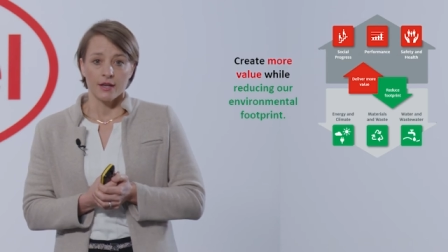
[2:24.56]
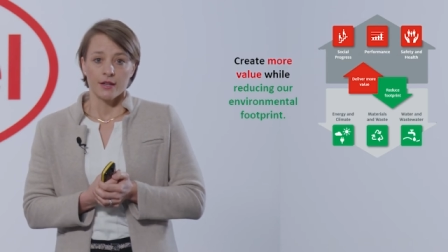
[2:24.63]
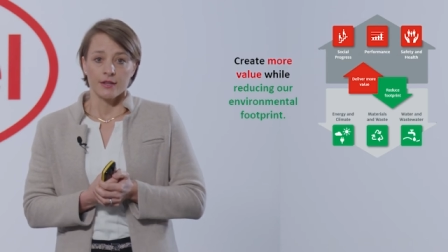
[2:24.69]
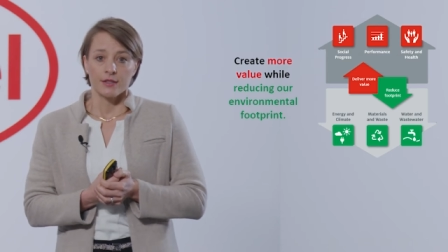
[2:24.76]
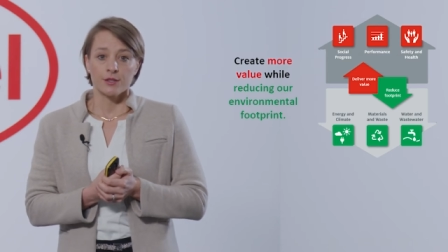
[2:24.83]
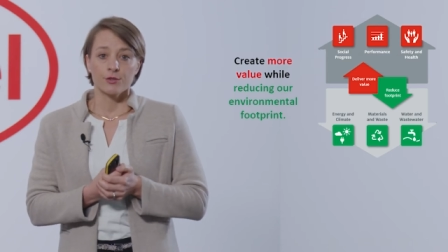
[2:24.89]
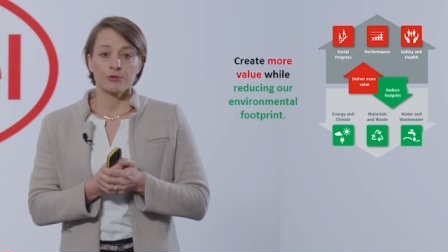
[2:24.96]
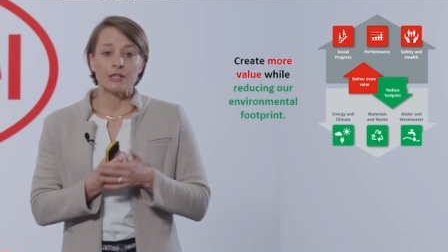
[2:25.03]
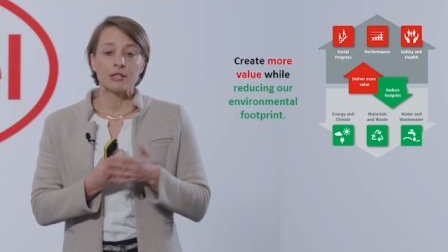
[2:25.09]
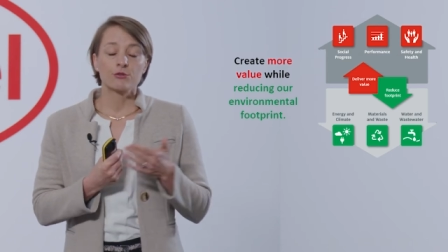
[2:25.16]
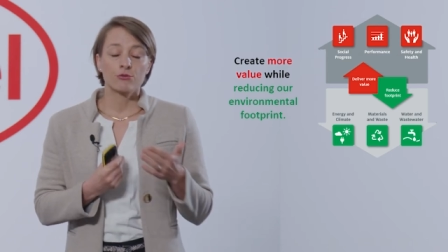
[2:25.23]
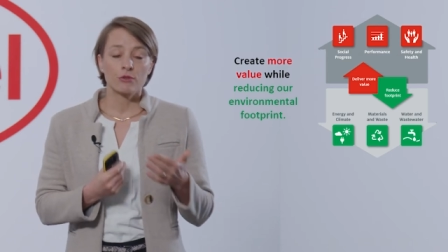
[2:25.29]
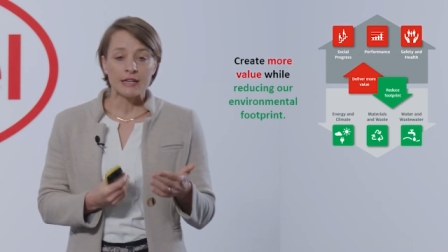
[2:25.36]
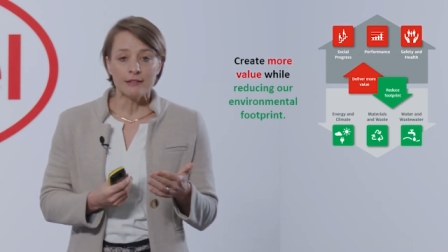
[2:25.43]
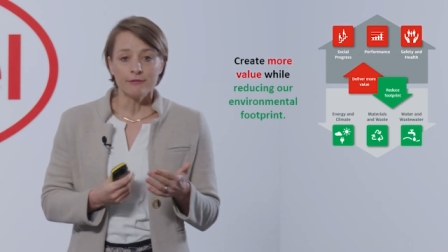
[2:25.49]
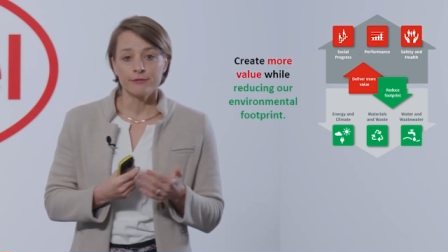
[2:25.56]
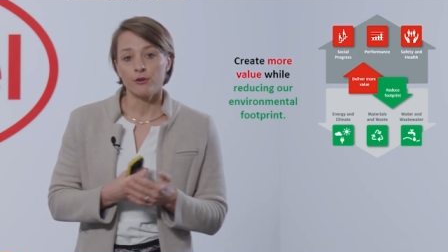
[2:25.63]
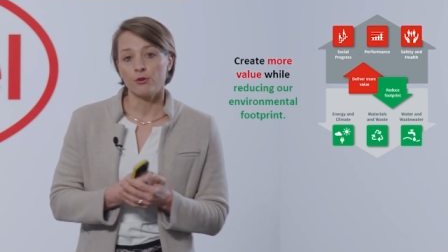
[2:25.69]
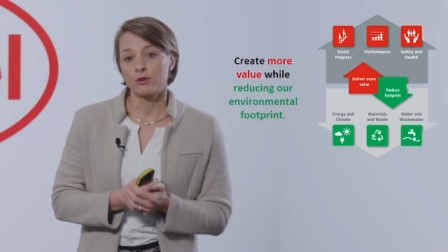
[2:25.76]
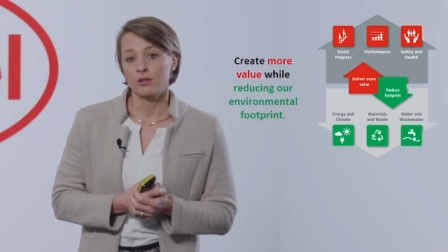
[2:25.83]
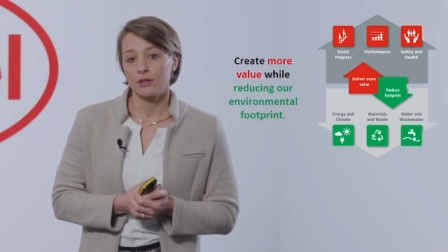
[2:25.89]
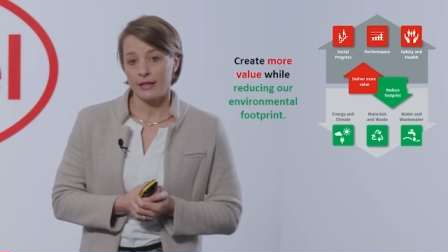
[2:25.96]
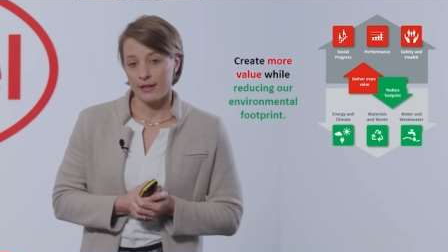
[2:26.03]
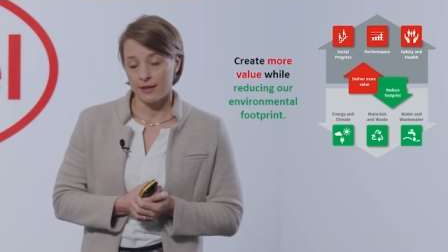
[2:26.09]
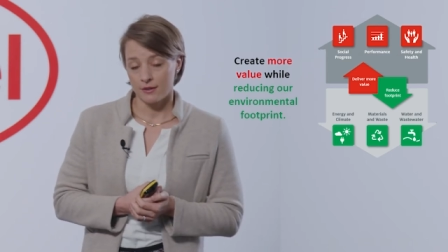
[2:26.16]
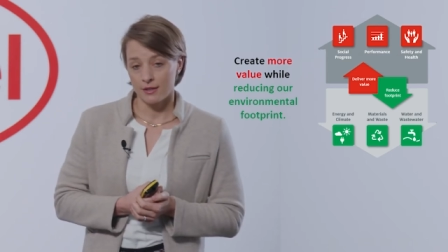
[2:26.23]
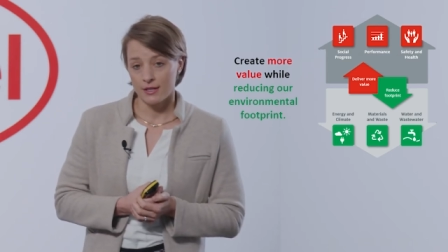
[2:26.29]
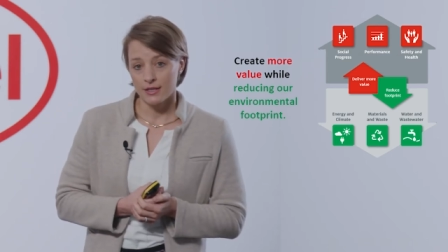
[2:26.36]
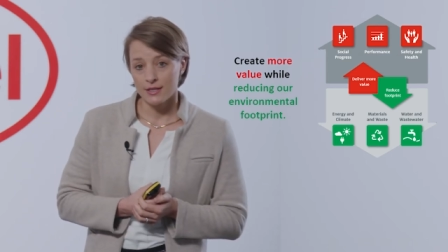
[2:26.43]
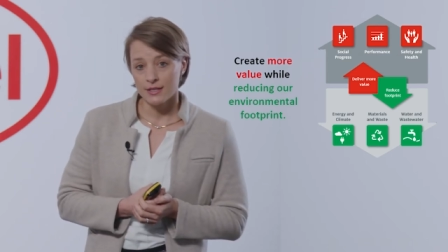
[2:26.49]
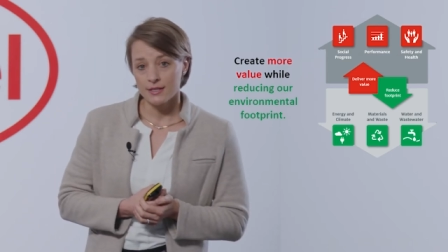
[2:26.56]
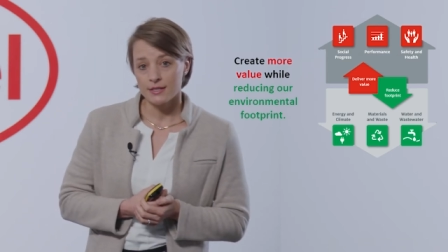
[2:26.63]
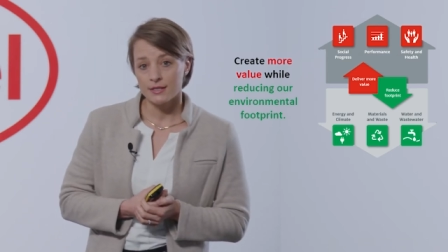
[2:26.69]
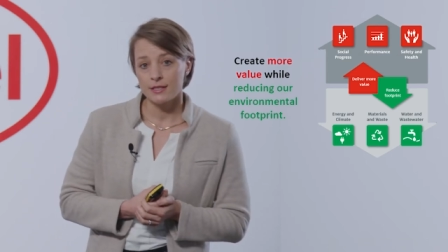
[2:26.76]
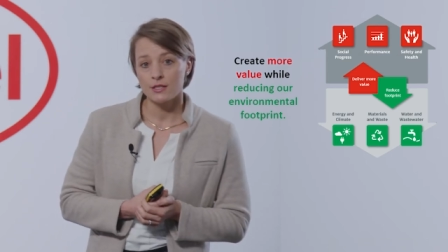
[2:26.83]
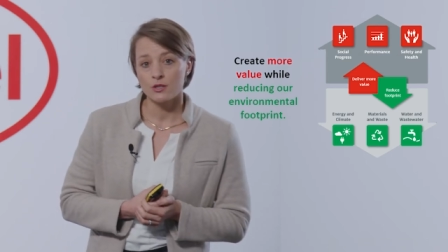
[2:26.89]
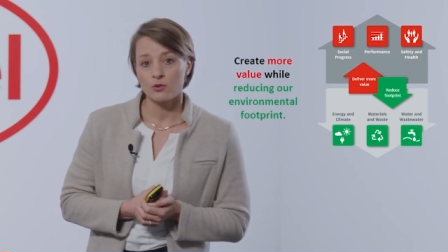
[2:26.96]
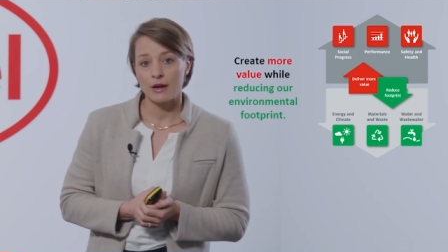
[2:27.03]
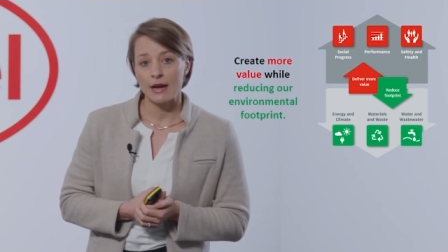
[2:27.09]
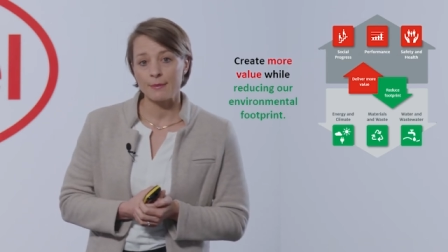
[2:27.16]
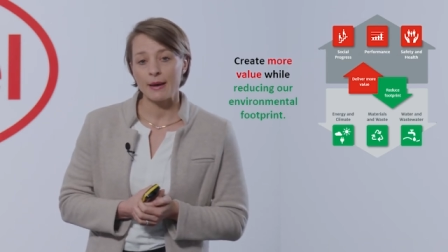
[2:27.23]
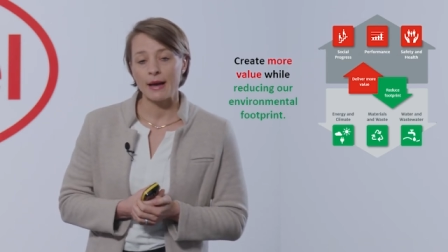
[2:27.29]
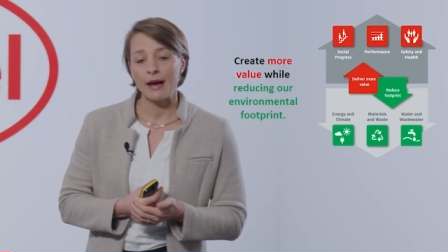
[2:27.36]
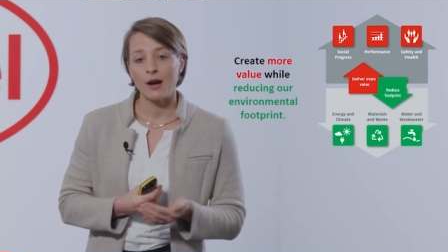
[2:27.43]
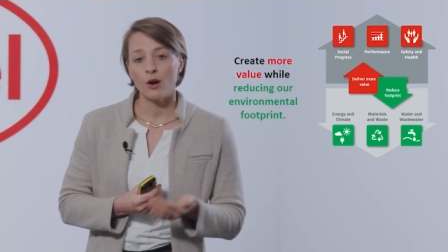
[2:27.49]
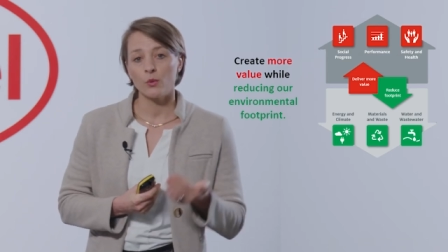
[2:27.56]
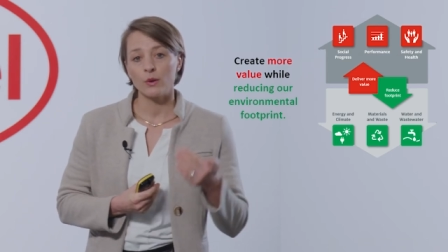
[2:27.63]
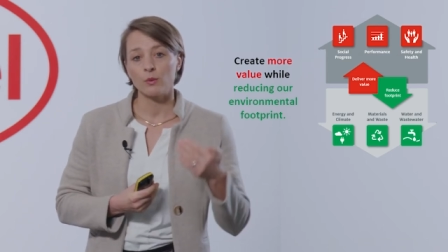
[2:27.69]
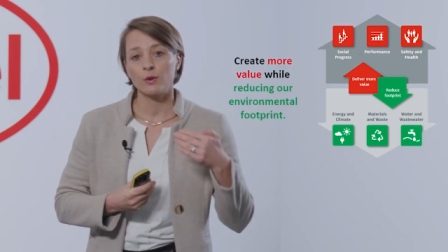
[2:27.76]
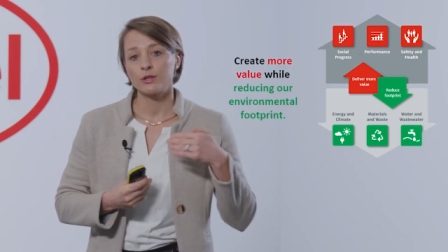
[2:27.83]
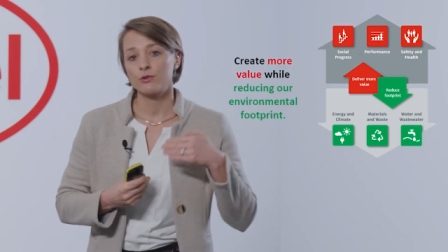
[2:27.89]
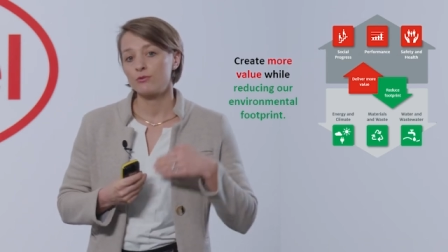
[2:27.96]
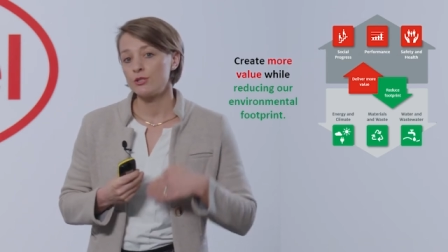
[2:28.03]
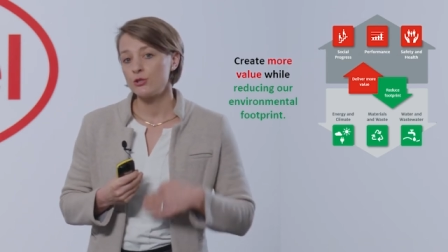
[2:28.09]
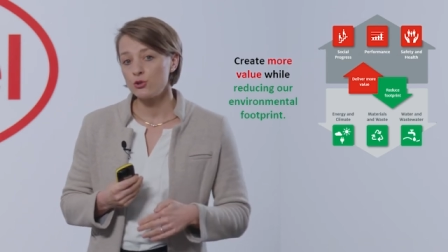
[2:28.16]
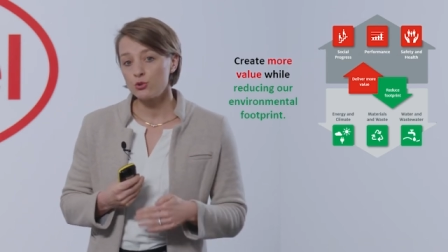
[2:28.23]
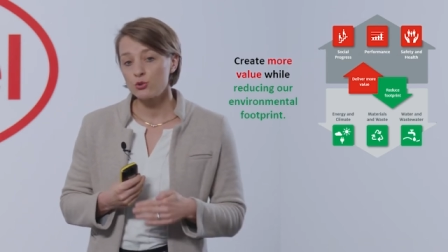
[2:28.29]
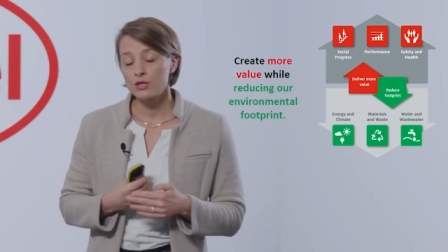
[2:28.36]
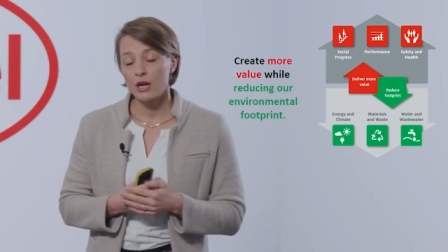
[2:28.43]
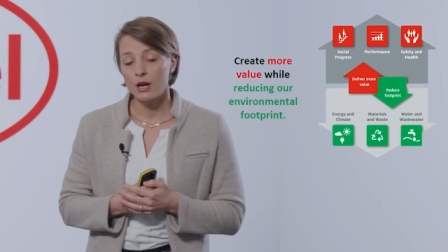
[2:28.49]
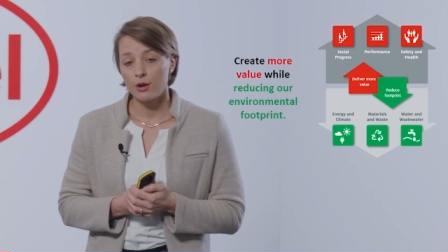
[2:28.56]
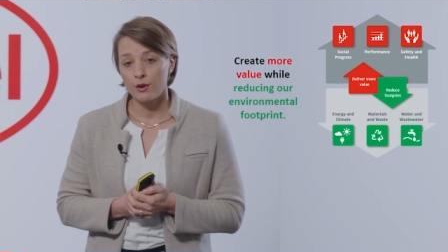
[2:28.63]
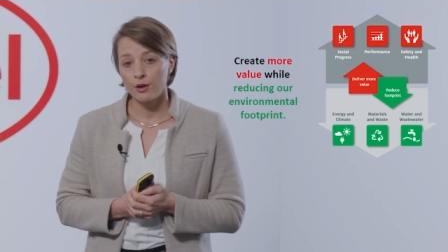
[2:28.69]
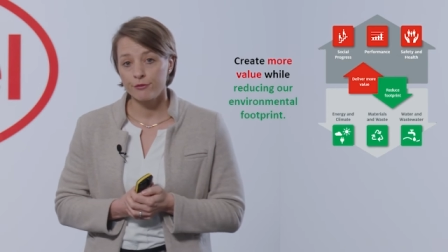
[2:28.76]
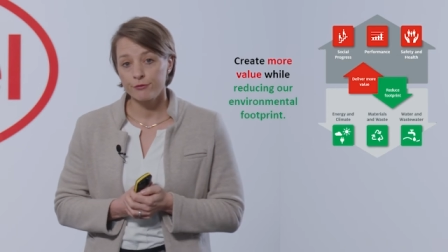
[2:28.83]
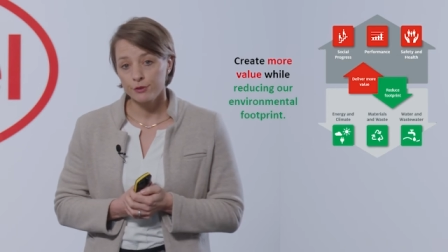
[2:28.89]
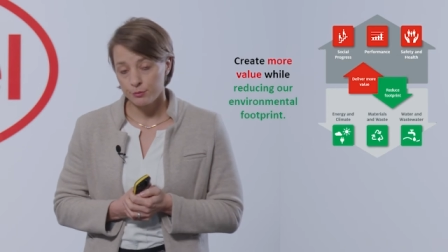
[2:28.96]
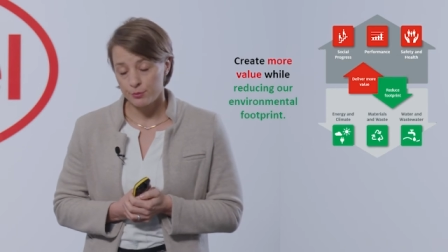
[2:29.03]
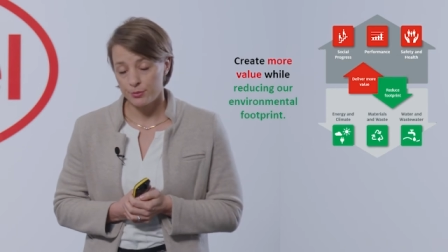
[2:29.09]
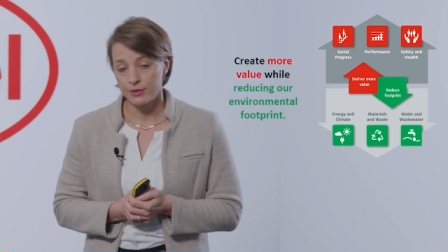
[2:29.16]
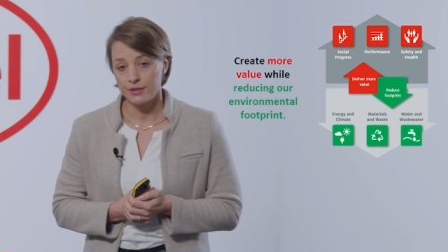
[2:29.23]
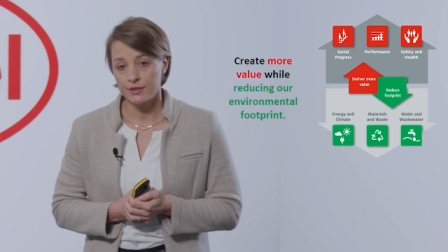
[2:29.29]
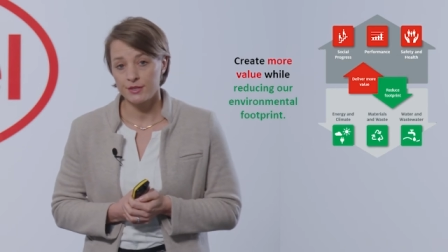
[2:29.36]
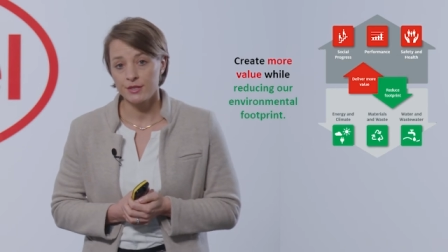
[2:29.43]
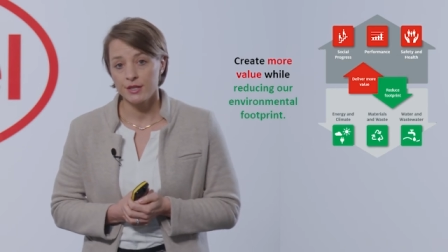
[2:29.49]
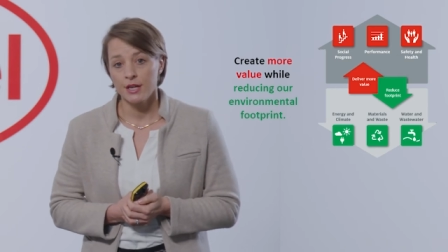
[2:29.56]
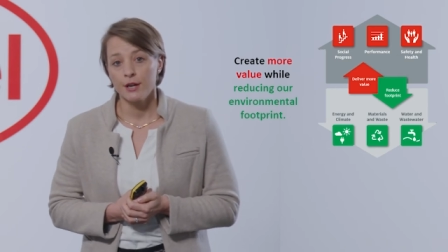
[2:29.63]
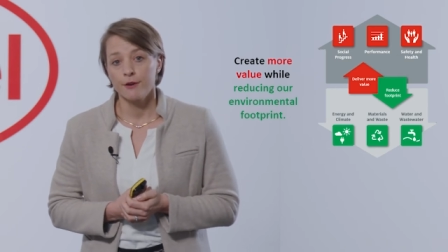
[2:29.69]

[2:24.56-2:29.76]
The 3 green focal areas describe how we want to reduce our footprint,